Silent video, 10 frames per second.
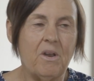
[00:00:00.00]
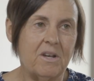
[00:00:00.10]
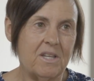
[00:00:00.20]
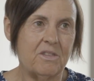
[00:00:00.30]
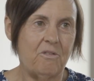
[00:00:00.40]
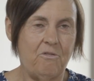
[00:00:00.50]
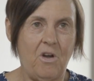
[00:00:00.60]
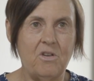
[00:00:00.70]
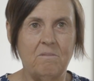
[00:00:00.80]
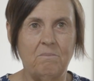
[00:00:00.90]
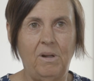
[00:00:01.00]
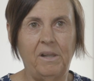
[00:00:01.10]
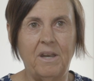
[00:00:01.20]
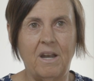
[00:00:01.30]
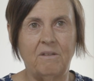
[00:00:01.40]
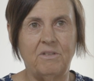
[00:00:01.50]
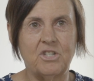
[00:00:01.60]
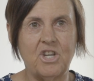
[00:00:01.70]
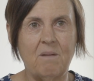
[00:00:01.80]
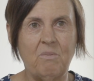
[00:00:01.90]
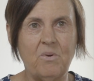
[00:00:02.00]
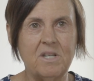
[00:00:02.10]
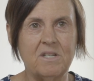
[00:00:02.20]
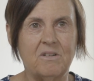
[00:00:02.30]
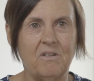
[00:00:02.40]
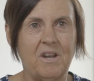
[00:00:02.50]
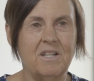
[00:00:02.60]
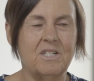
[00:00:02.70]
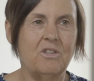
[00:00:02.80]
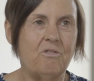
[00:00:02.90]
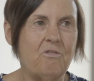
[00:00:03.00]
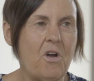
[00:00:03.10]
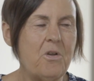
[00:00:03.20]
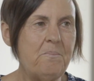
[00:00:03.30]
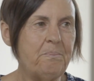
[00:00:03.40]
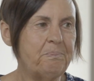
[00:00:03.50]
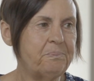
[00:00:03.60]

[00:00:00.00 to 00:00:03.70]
and I'd get the phone and pull it out of the jack point and not answer the phone.